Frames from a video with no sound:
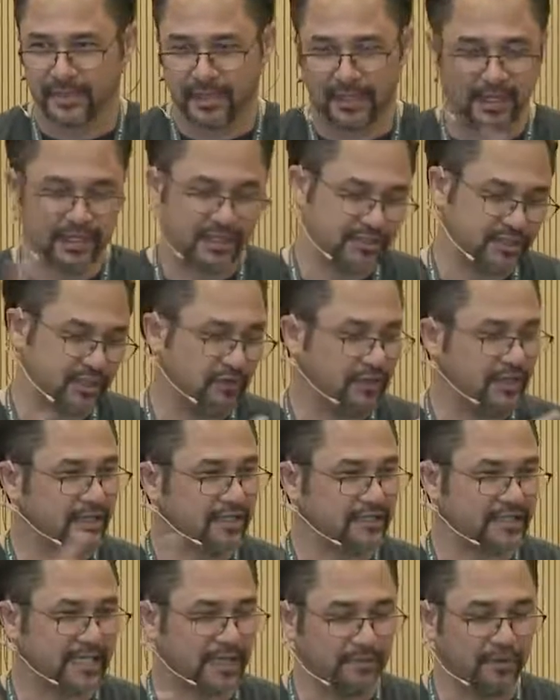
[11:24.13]
And I can show you an
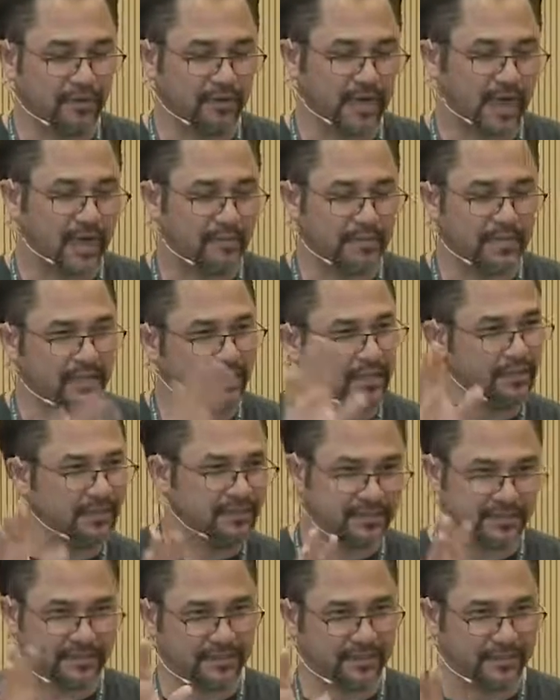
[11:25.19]
example of that, but again,
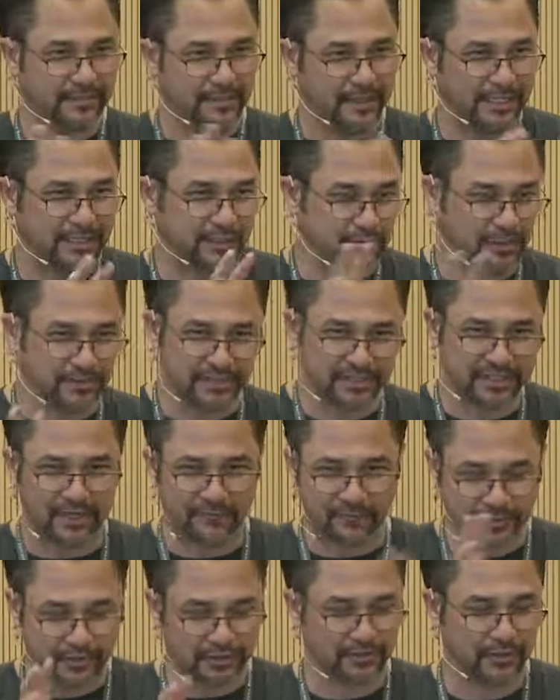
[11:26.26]
this is the intro
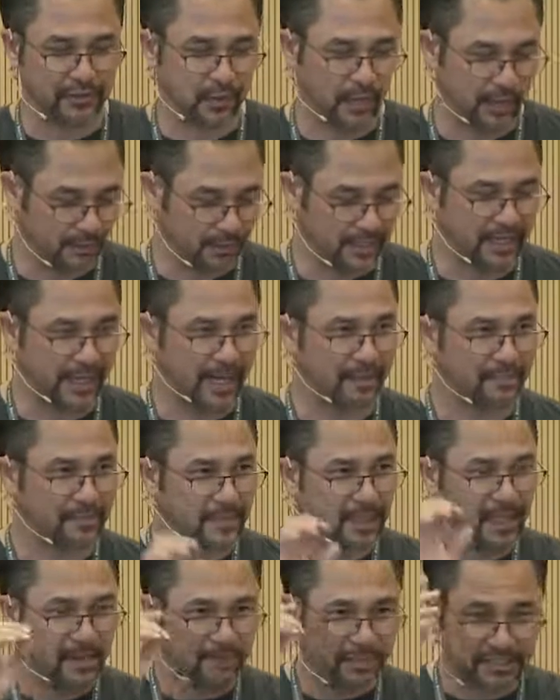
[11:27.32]
stuff. We're just doing a quick recap.
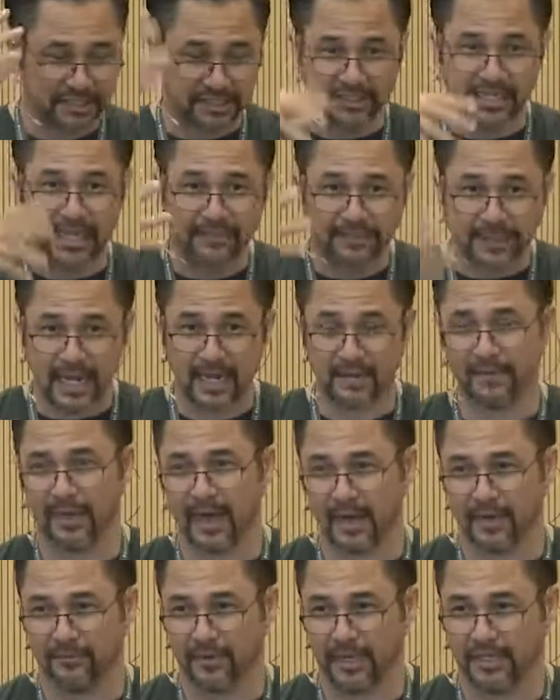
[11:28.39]
But just keep that in
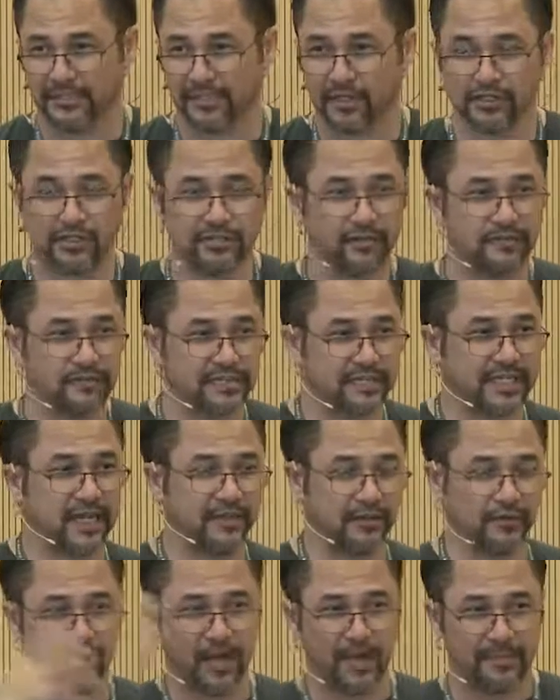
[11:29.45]
mind, right? As long as you
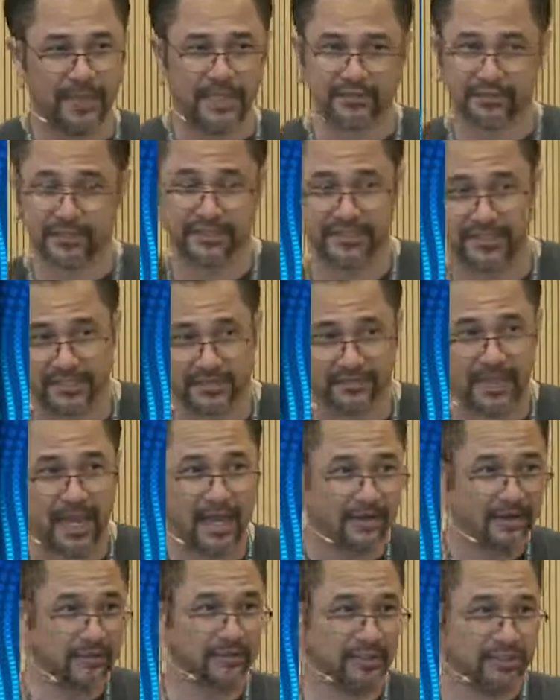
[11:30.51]
understand your IP address doesn't
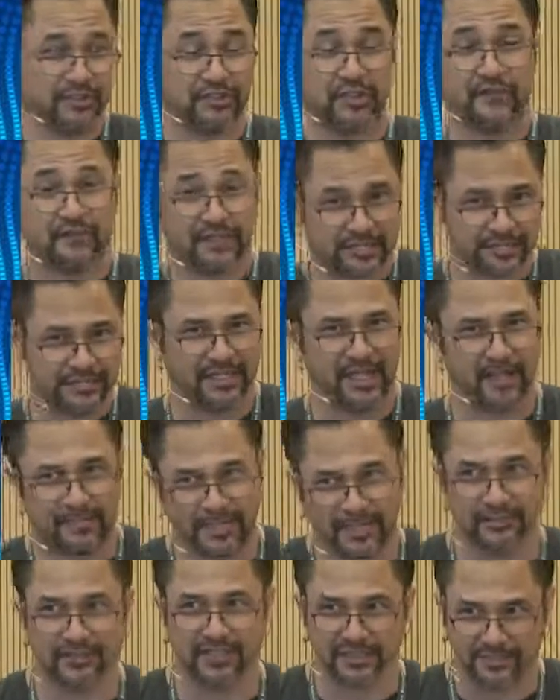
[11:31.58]
matter, the service's IP
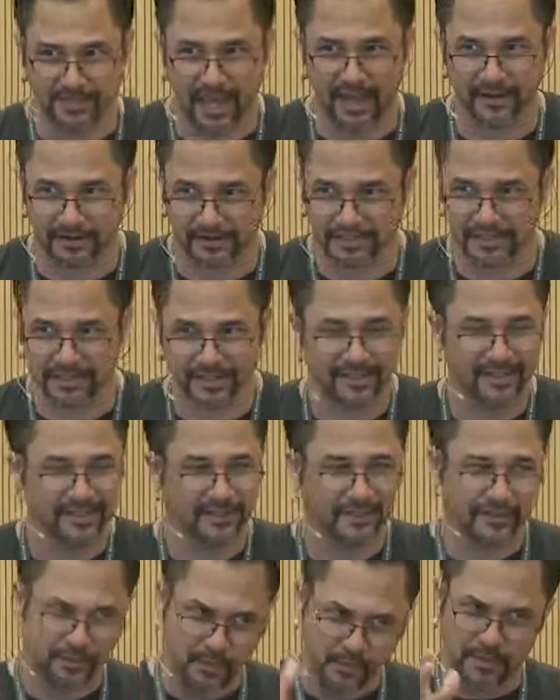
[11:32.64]
address matters,
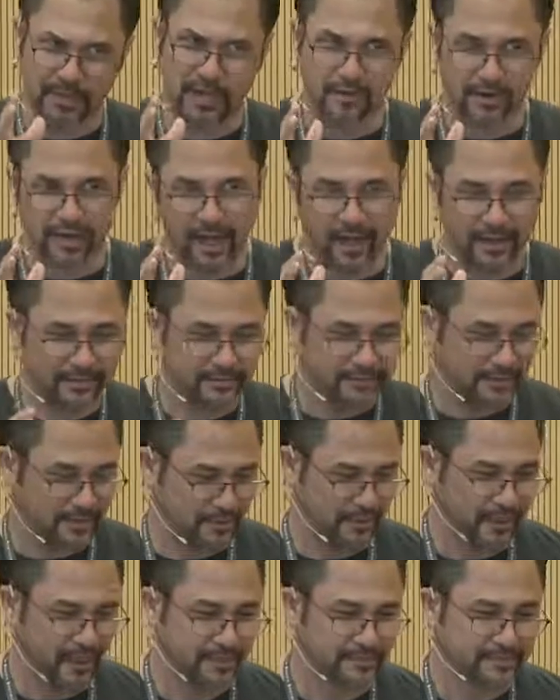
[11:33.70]
you'll be okay,
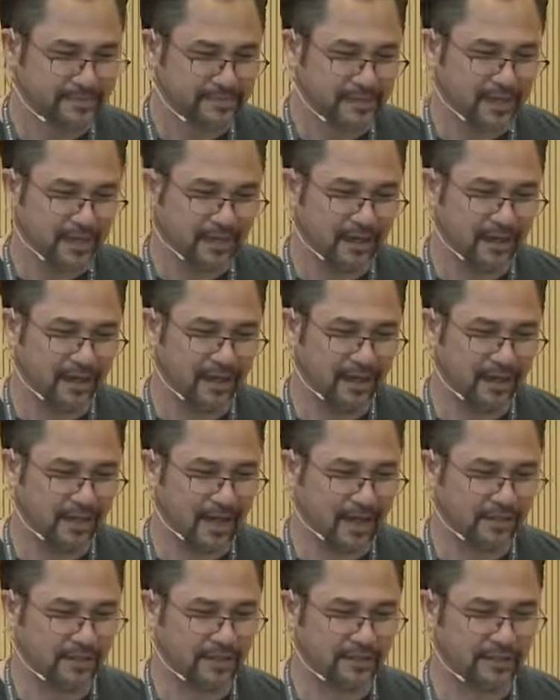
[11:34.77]
okay?
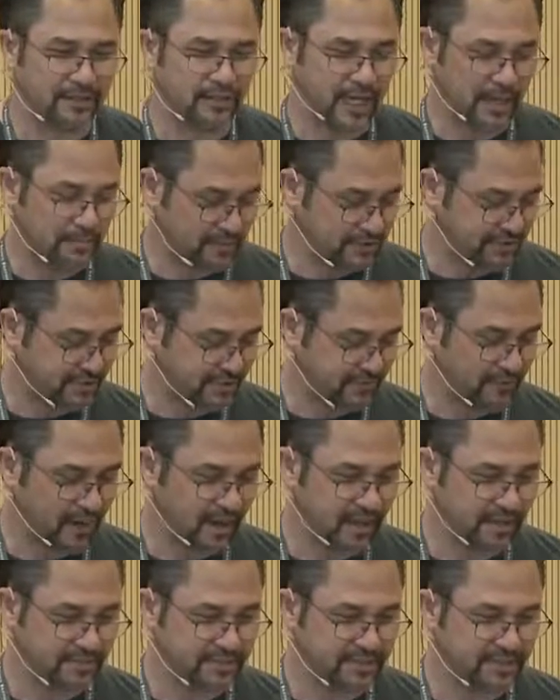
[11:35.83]
And then you got persistent
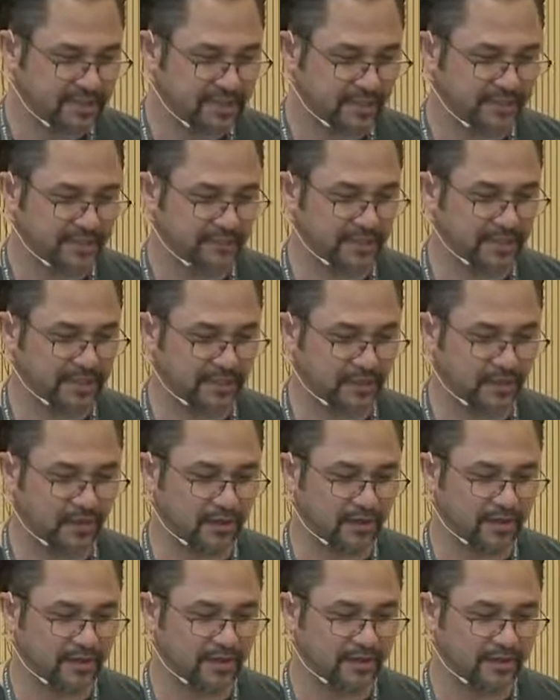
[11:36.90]
volumes, as we mentioned
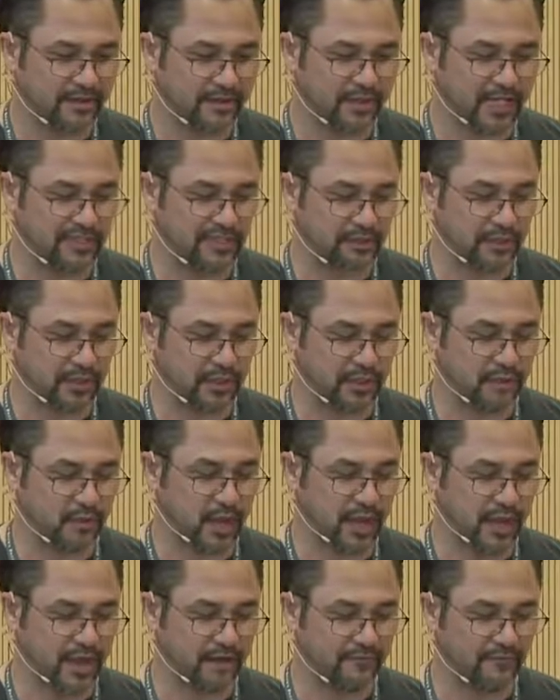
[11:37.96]
earlier. That's what you
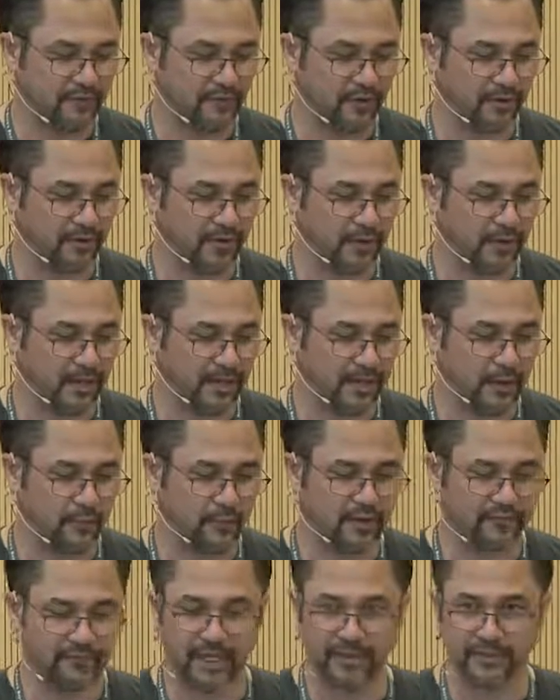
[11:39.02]
have for
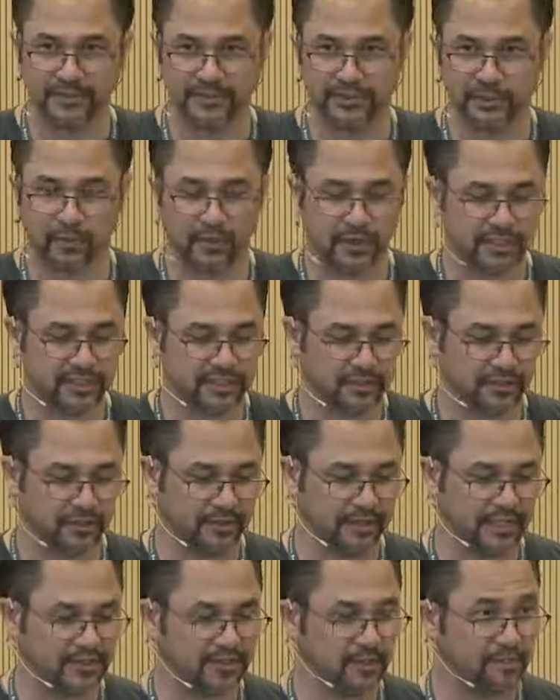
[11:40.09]
network available storage.
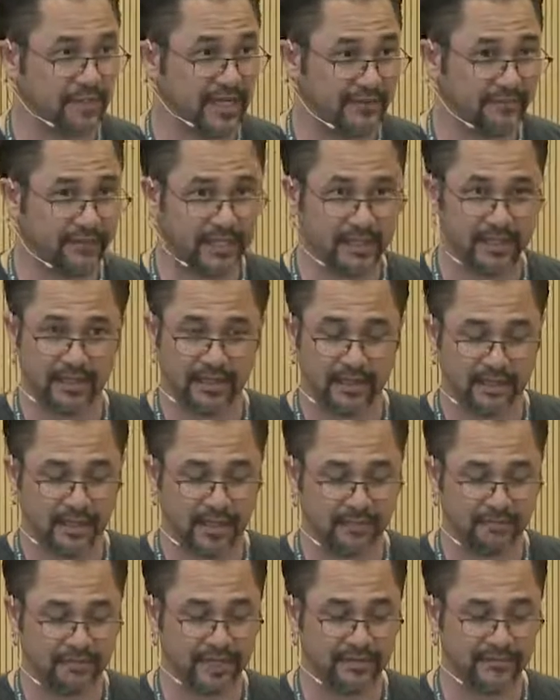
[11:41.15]
That's your PV
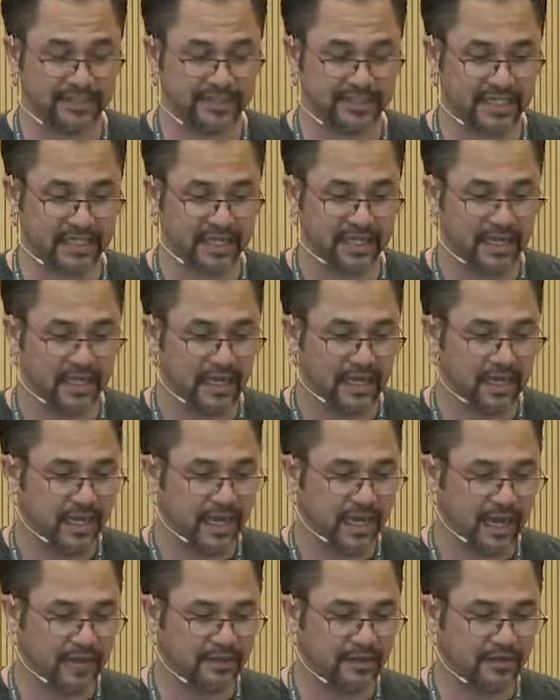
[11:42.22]
and PVC.
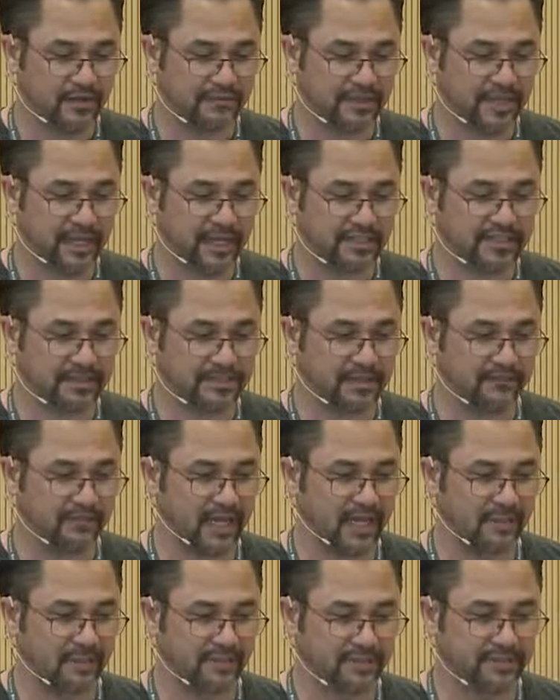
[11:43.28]
And then you have the concept of
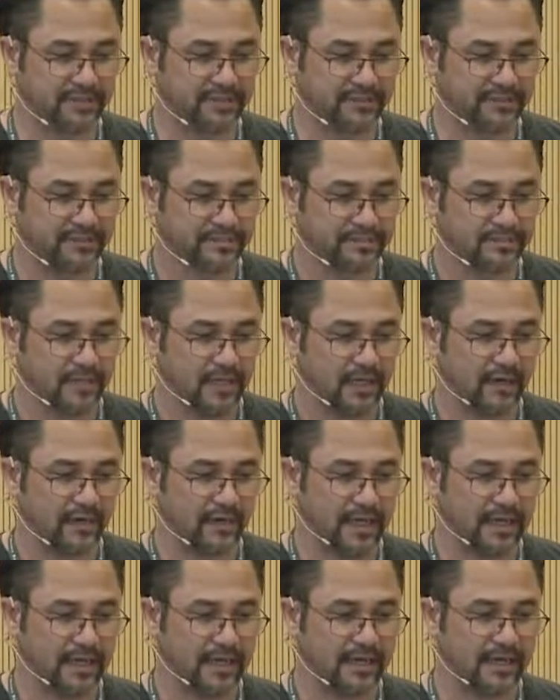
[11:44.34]
labels, all
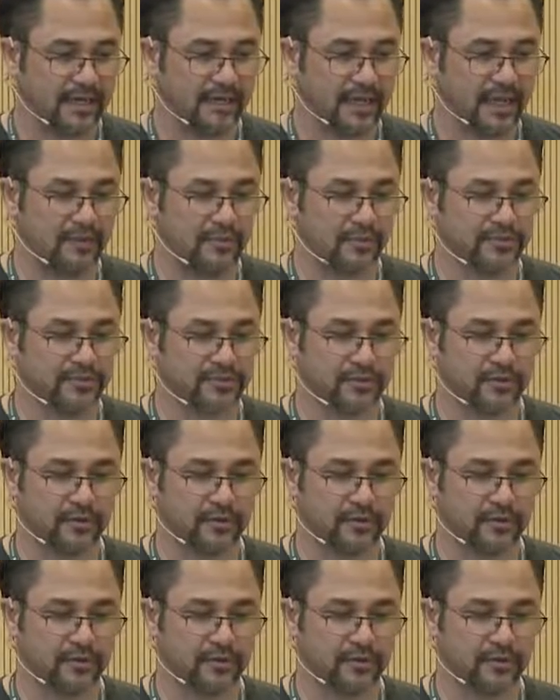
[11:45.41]
right? And labels are